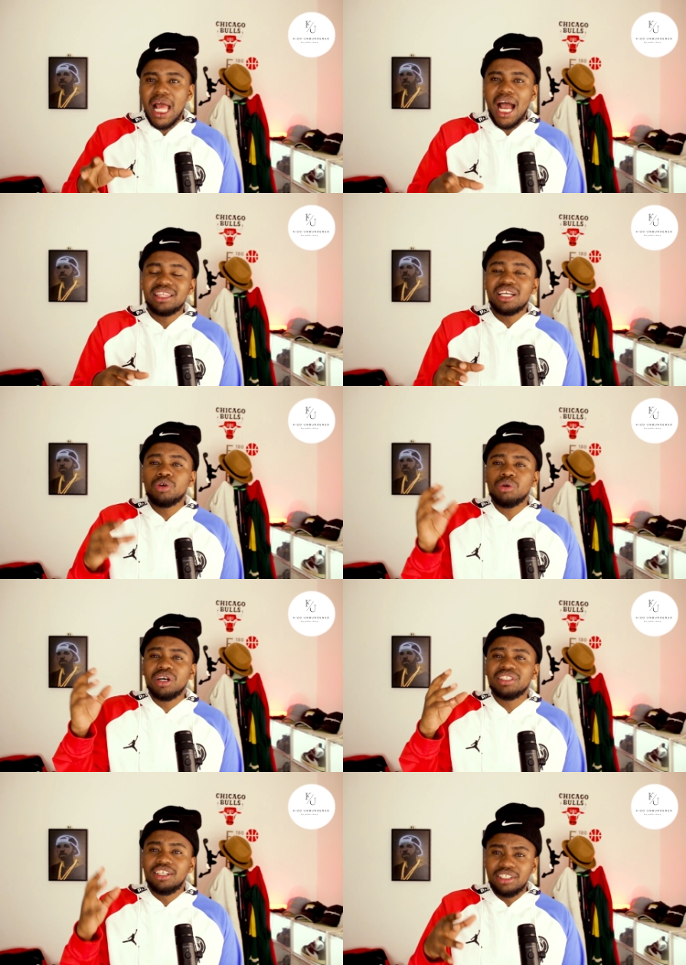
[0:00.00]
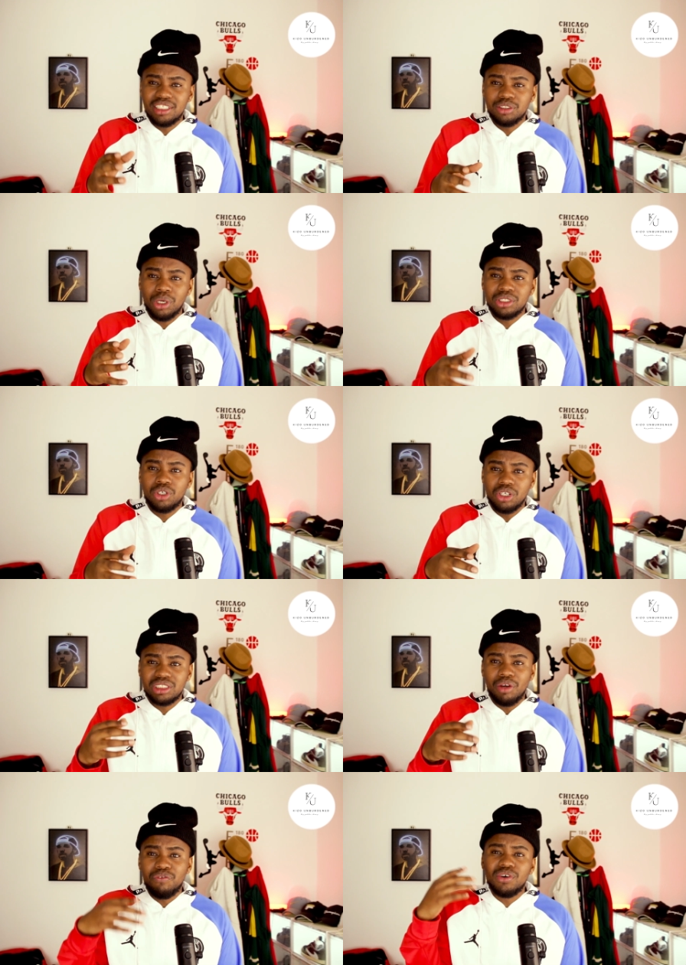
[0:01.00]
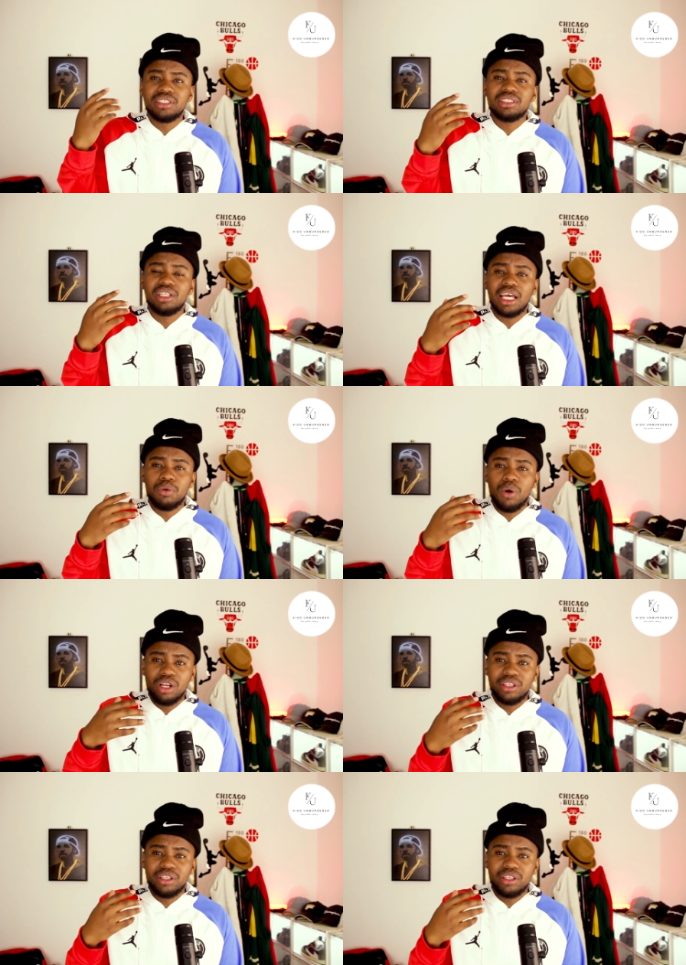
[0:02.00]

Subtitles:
I think one of the reasons was because one